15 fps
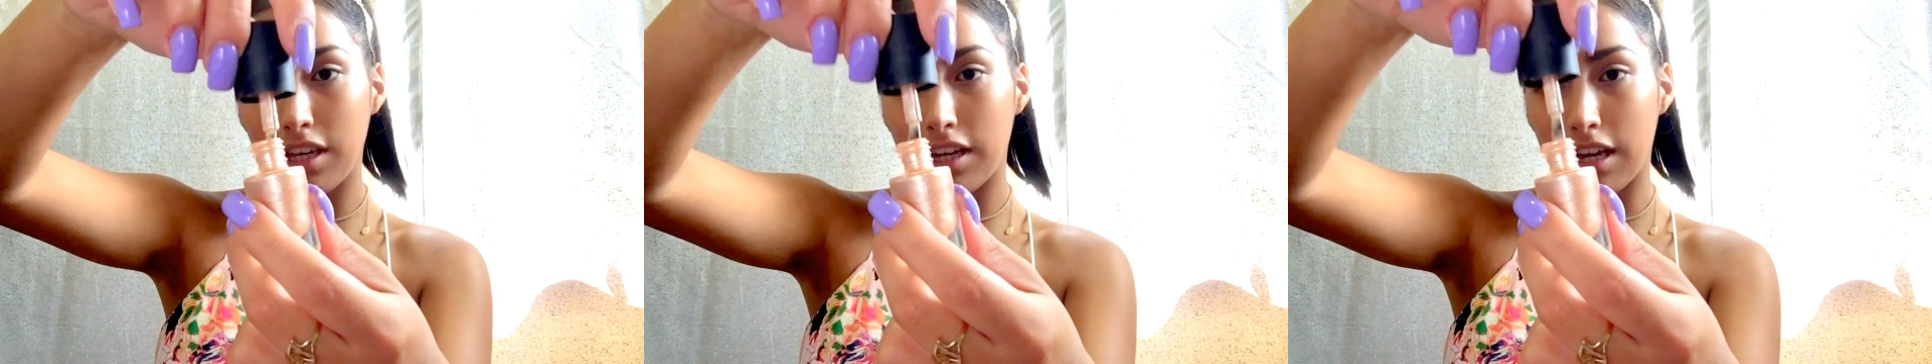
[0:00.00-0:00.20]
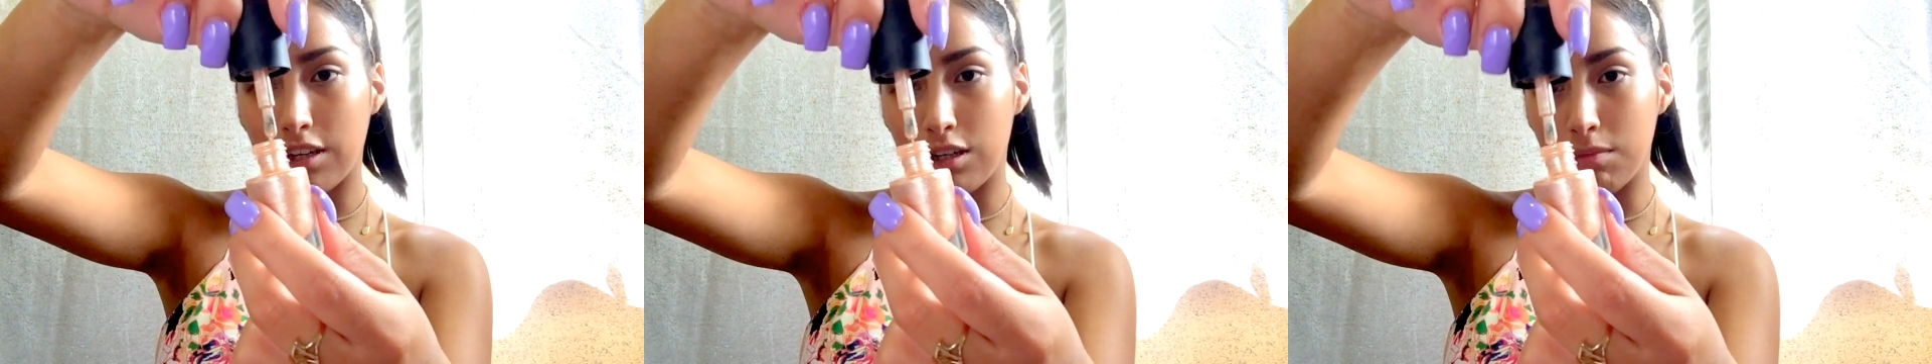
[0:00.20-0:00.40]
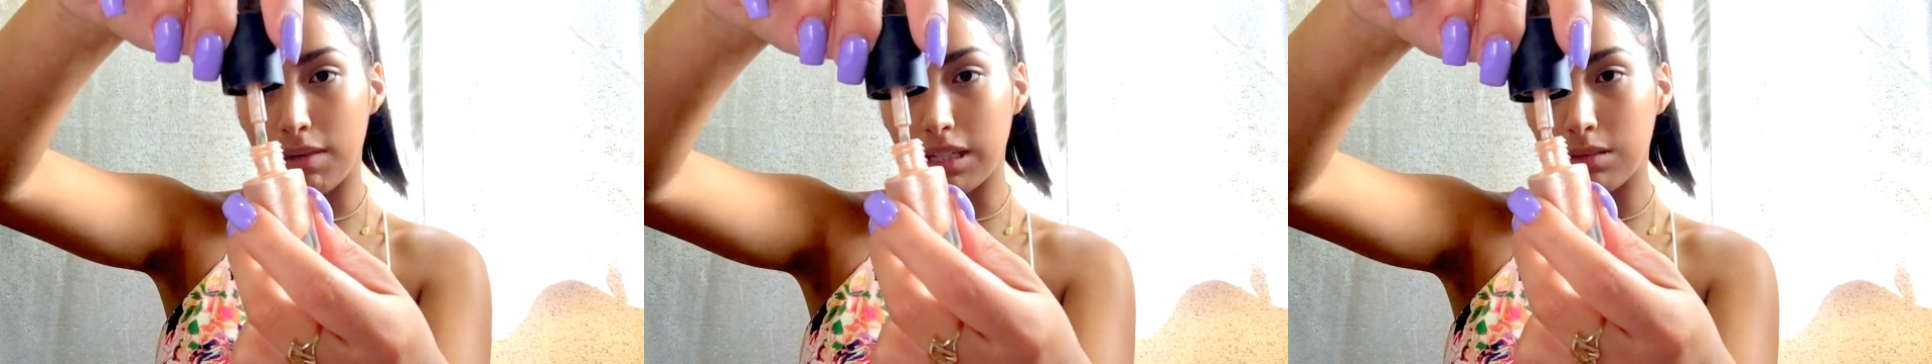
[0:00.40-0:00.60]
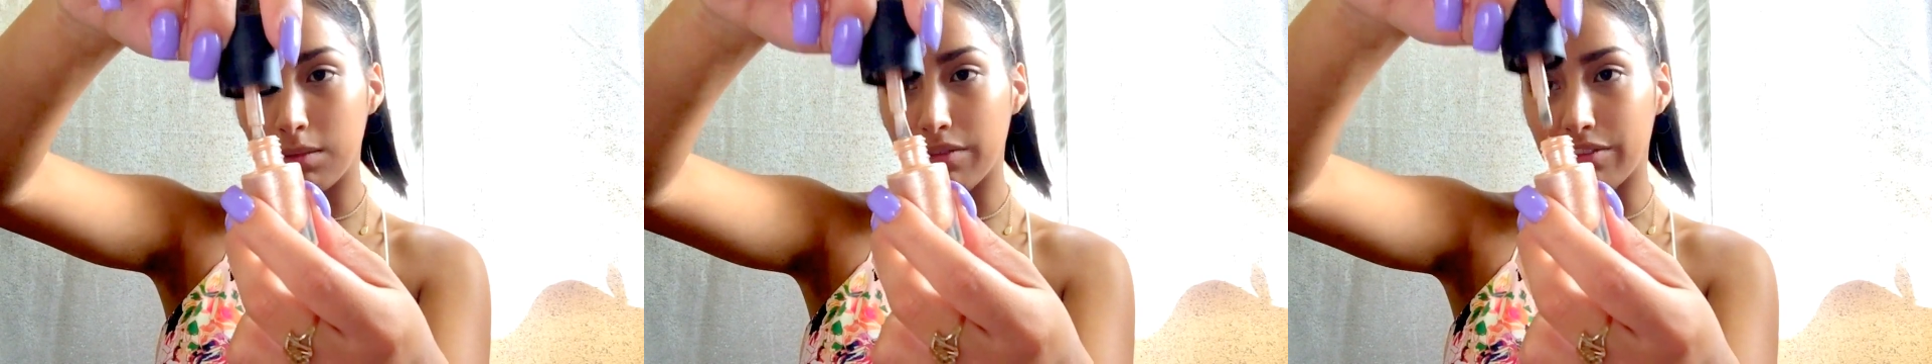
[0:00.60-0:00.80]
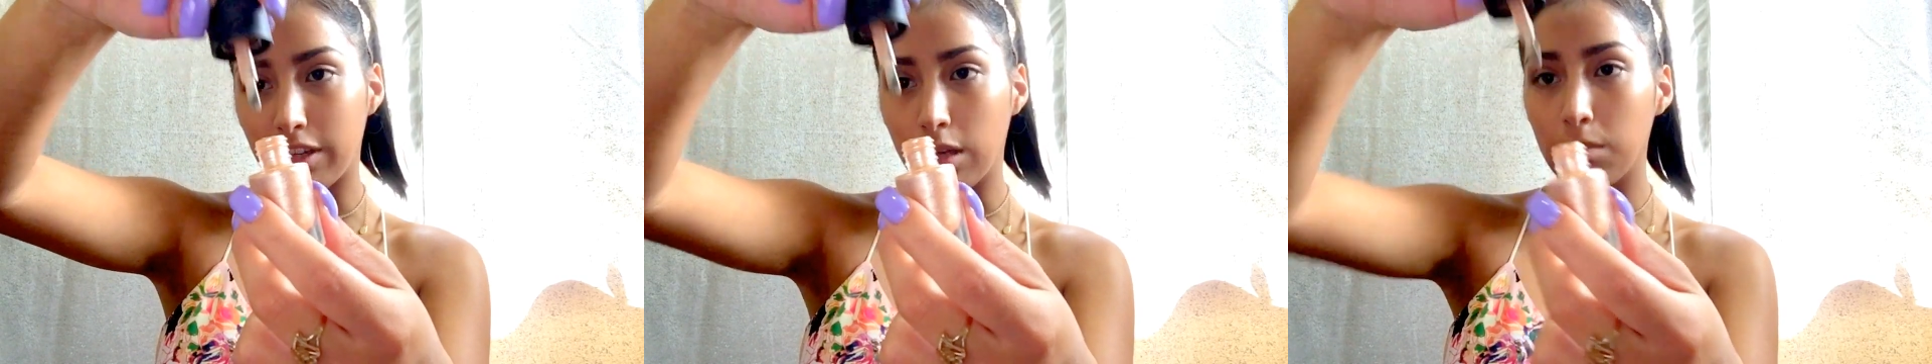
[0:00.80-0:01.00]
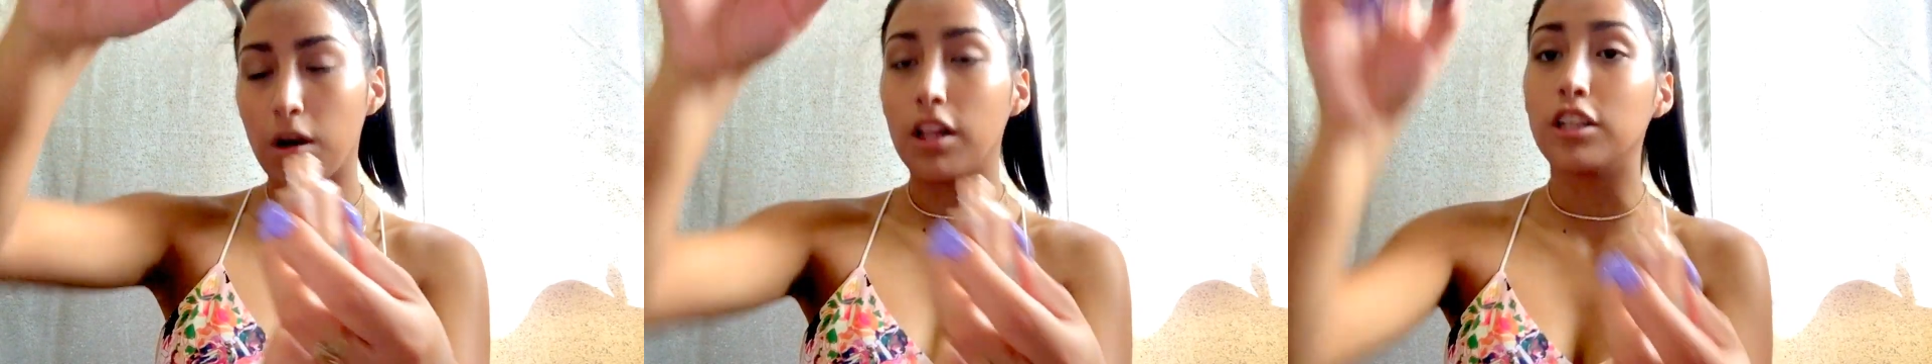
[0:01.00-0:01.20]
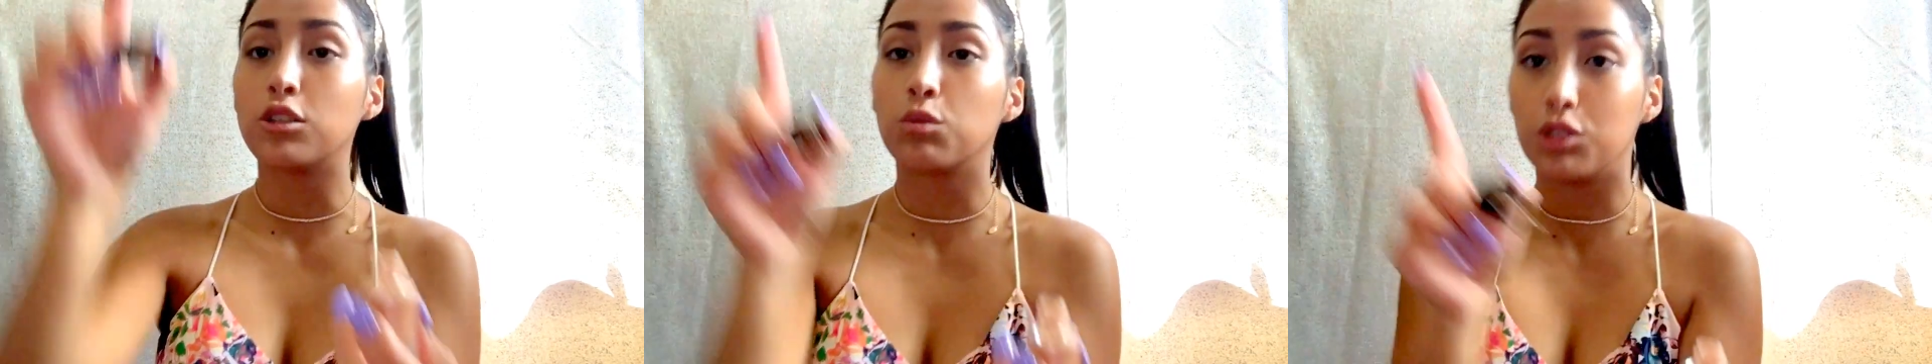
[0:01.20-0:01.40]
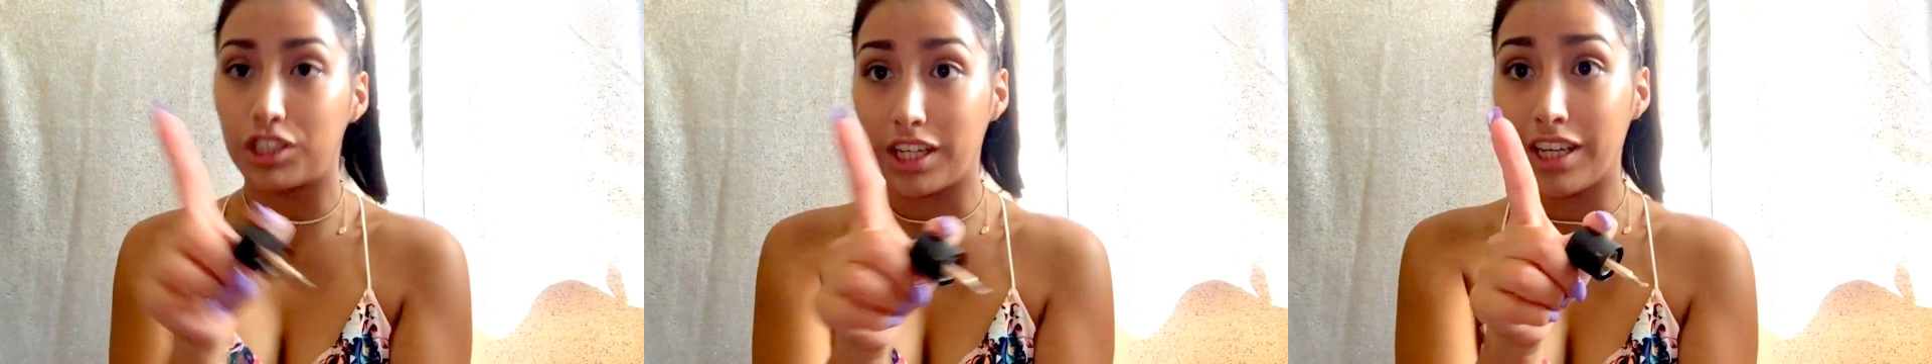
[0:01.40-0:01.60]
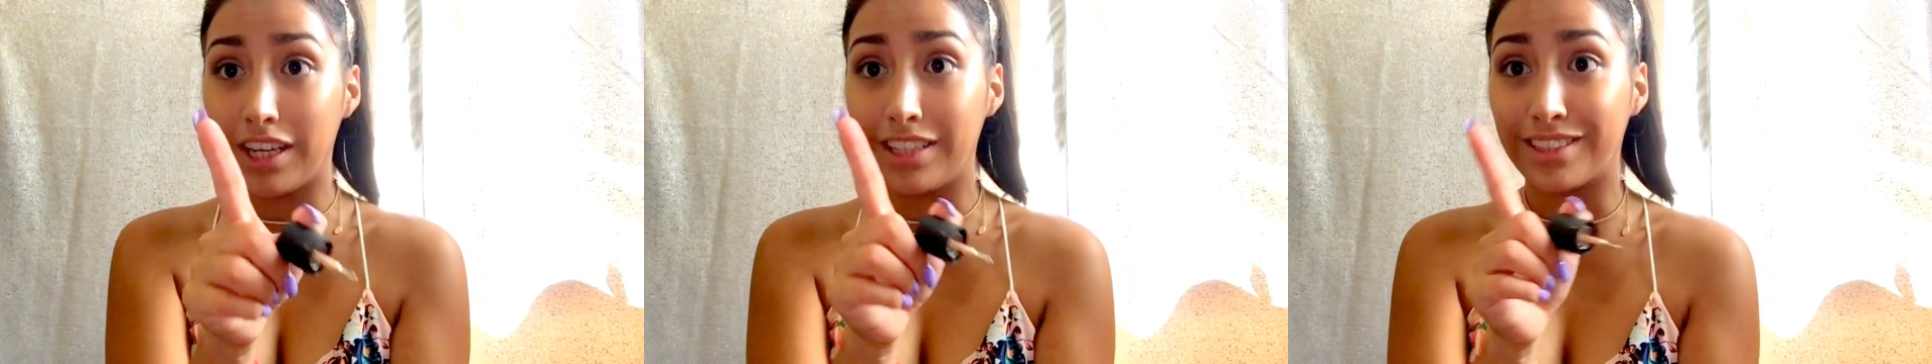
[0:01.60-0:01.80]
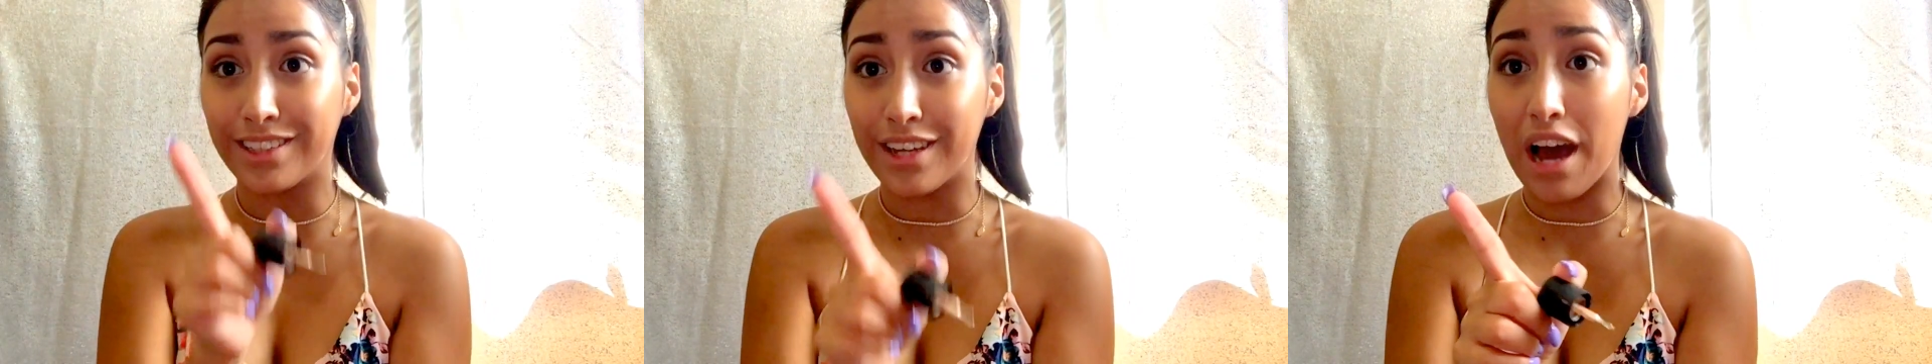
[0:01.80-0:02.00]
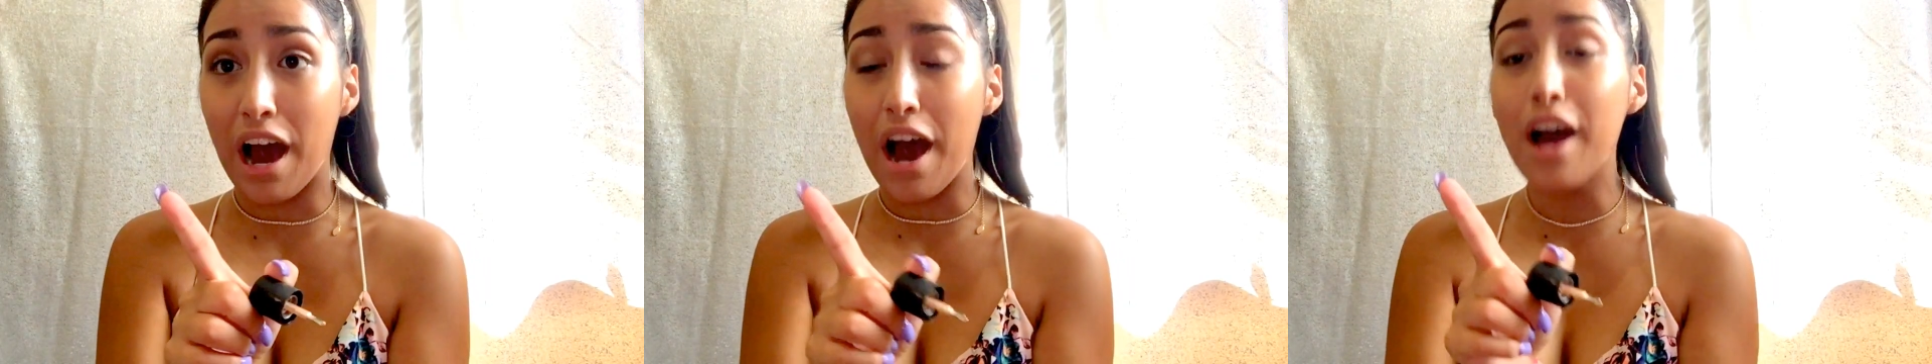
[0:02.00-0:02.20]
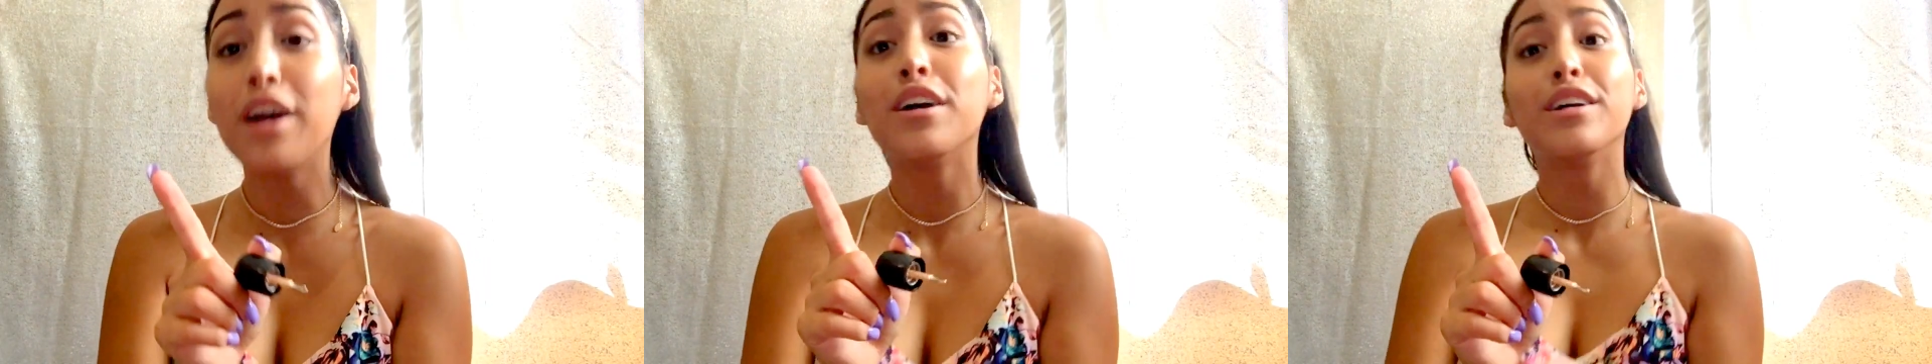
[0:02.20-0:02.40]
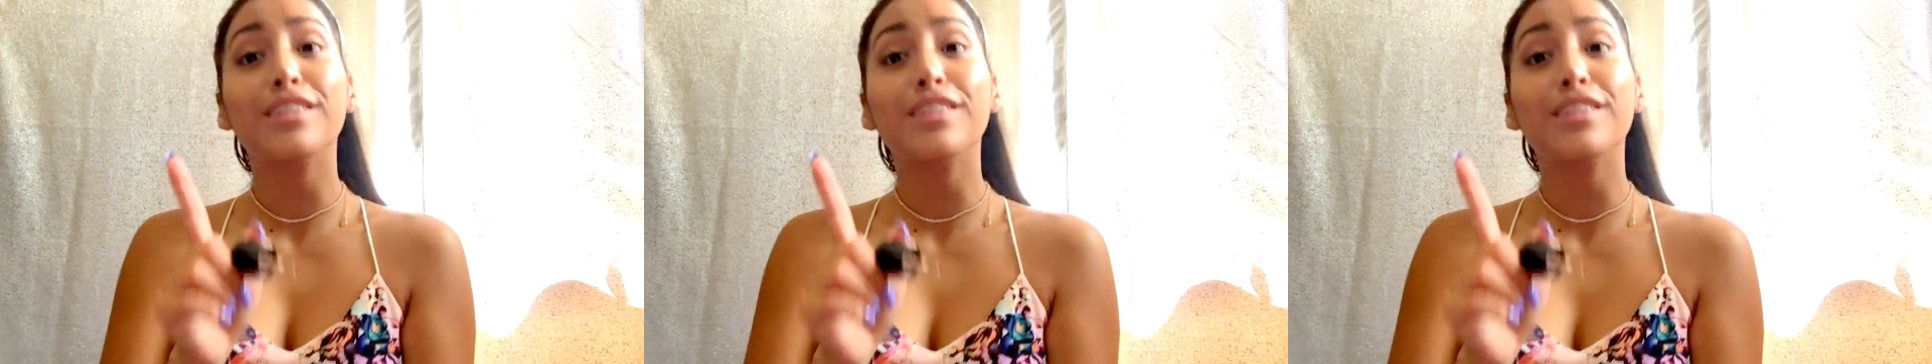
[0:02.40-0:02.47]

It kind of reminds me of a nail polish, which it is not.